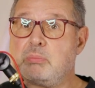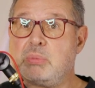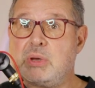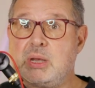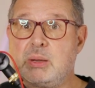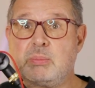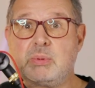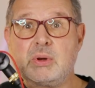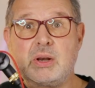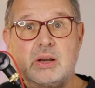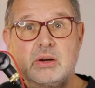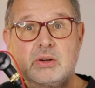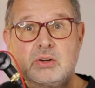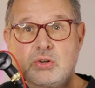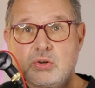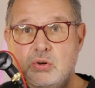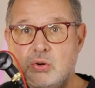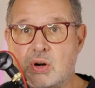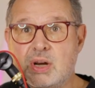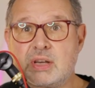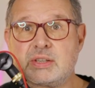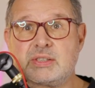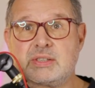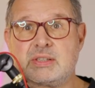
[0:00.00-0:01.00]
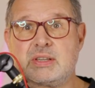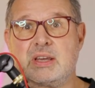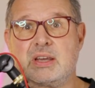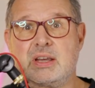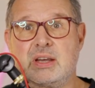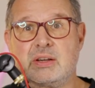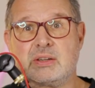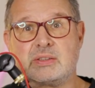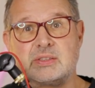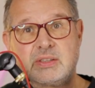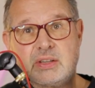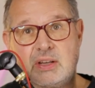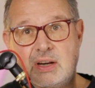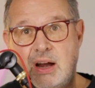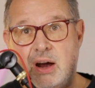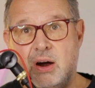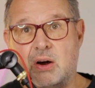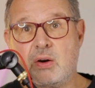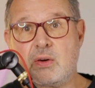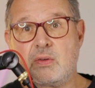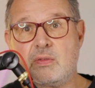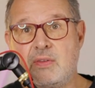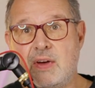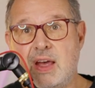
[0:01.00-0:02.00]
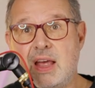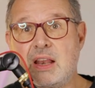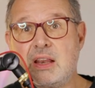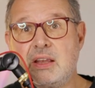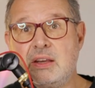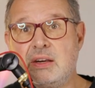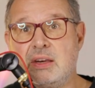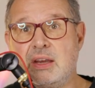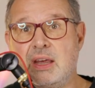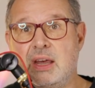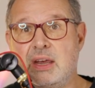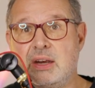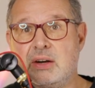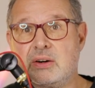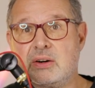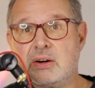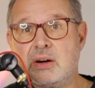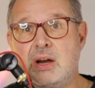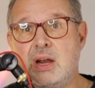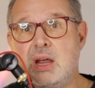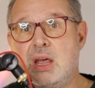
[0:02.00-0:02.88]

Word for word: people are trusting us and our validator